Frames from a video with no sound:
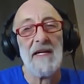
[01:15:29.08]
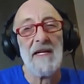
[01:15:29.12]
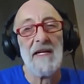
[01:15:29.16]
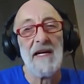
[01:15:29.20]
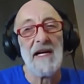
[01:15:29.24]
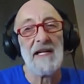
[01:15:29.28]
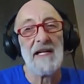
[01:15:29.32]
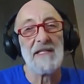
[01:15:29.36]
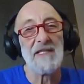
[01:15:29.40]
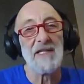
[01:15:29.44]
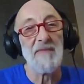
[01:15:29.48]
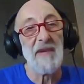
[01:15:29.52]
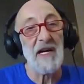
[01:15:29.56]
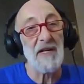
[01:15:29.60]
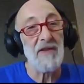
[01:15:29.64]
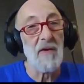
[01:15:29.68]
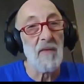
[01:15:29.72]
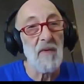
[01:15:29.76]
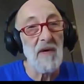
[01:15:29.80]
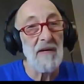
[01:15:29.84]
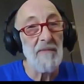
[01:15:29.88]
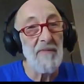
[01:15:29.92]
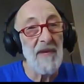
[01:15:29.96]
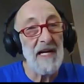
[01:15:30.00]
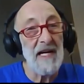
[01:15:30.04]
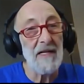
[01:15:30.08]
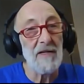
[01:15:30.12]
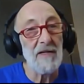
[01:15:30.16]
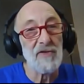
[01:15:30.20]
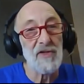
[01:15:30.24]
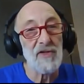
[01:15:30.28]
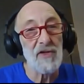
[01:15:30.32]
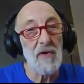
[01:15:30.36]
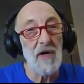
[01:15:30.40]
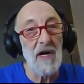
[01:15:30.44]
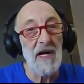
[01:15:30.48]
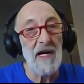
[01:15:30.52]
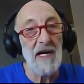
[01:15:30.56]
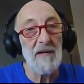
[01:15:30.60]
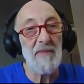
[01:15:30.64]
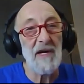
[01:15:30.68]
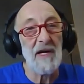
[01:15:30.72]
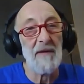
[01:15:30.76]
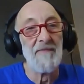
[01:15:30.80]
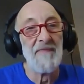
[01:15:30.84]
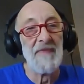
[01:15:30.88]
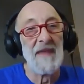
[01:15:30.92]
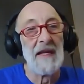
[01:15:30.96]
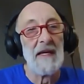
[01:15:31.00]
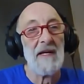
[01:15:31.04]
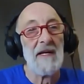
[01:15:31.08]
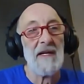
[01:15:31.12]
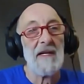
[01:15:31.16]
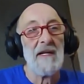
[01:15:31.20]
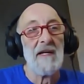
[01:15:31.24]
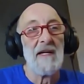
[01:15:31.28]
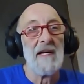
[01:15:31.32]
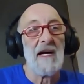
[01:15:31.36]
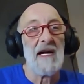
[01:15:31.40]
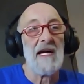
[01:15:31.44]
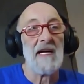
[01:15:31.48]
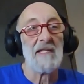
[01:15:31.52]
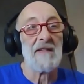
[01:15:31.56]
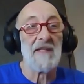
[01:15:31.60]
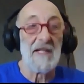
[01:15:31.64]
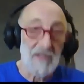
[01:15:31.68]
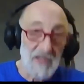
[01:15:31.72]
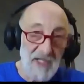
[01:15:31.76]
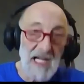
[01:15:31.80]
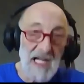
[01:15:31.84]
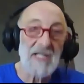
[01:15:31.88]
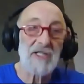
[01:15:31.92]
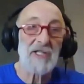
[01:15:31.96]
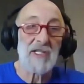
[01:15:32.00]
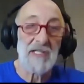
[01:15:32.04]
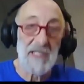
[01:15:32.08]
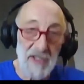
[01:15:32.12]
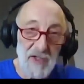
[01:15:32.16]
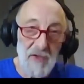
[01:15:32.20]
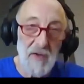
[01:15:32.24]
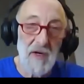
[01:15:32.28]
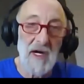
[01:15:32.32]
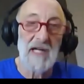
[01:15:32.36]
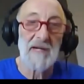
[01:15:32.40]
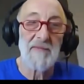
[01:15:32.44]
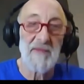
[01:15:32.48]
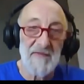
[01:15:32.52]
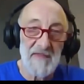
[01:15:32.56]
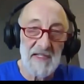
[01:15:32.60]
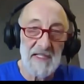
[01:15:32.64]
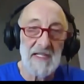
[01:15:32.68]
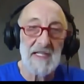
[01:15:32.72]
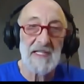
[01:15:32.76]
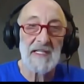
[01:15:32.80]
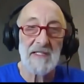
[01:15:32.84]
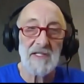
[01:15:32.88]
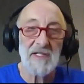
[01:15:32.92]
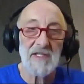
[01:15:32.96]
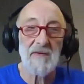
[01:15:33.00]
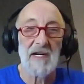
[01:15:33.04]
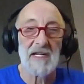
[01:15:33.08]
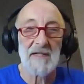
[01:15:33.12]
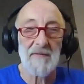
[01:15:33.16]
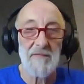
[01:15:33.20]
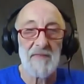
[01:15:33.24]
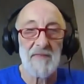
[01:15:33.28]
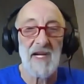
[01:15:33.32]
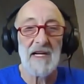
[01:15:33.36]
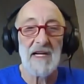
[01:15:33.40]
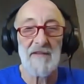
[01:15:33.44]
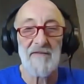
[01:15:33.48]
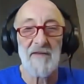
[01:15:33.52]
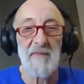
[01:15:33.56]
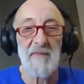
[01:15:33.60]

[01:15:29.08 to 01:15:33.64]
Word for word: And it's about the Winnebago tribe. And there's actually a tribe of Indians, right? Native